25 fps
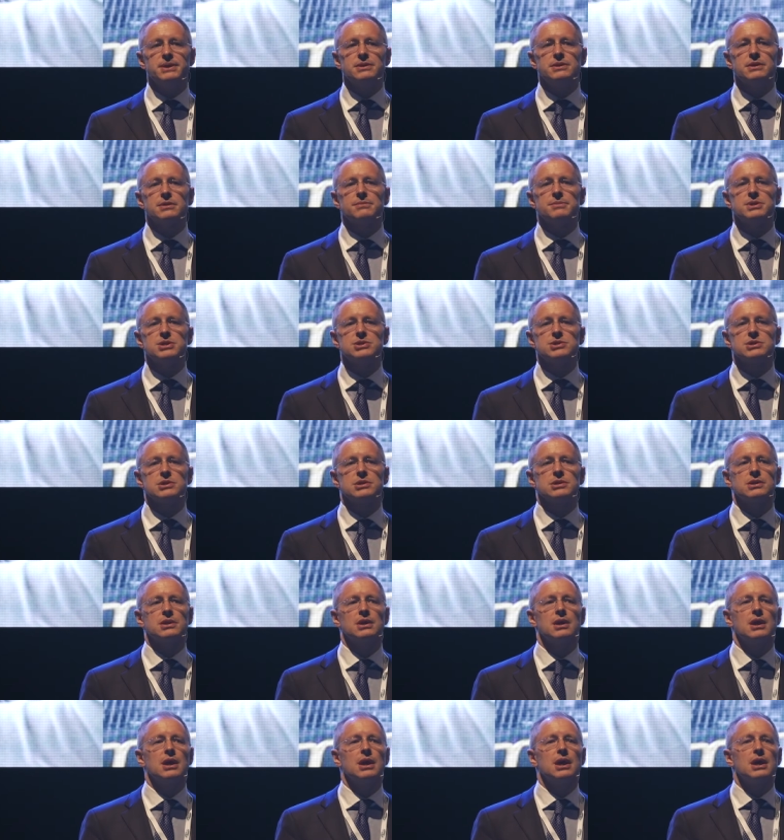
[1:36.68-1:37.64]
be present
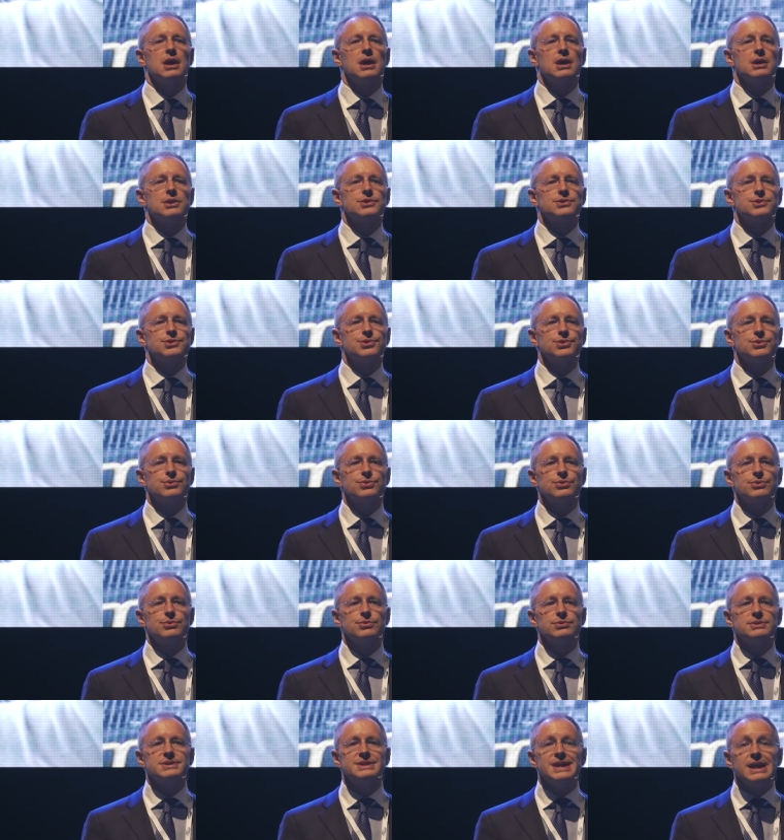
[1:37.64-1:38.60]
here and also to
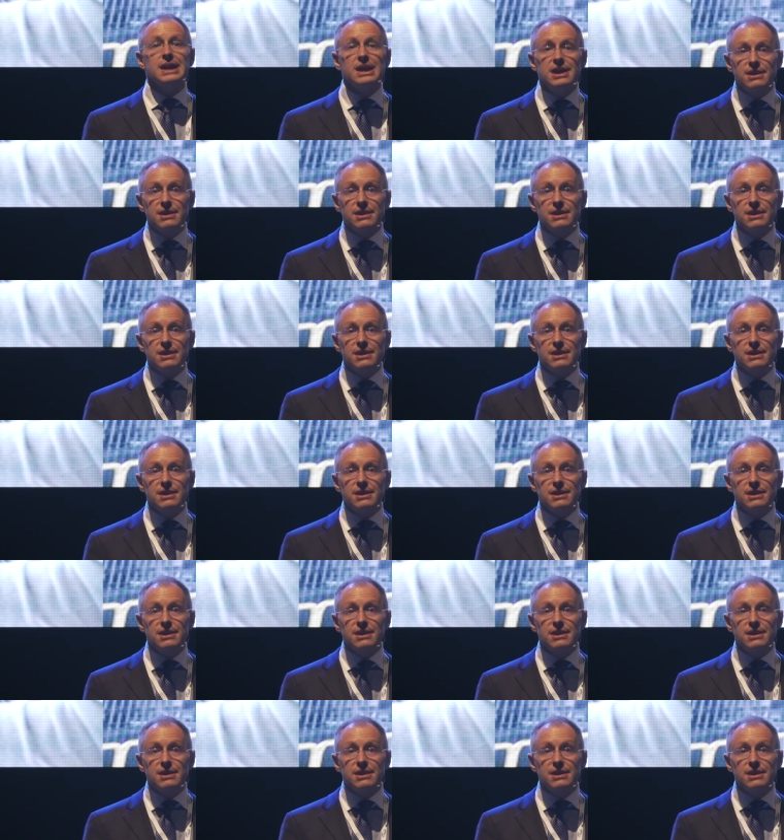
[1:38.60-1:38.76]
support